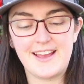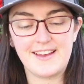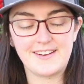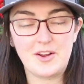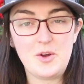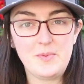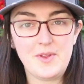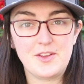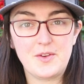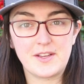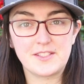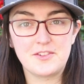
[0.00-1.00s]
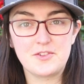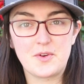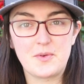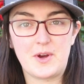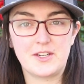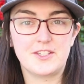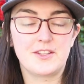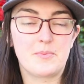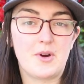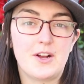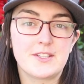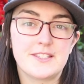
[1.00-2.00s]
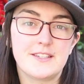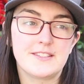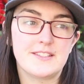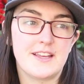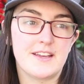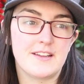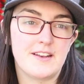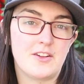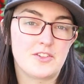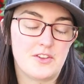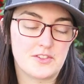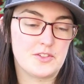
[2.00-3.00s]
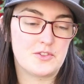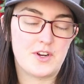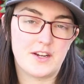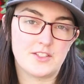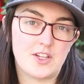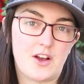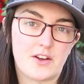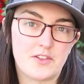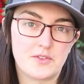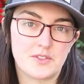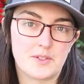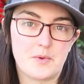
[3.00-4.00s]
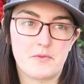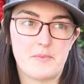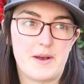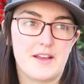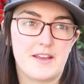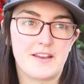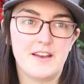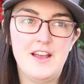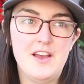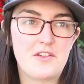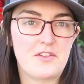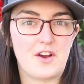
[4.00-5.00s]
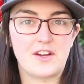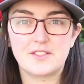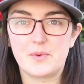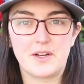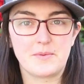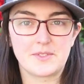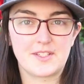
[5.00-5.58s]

And I hope that you guys enjoy watching the process and I'll also try to talk through some of my thoughts when I'm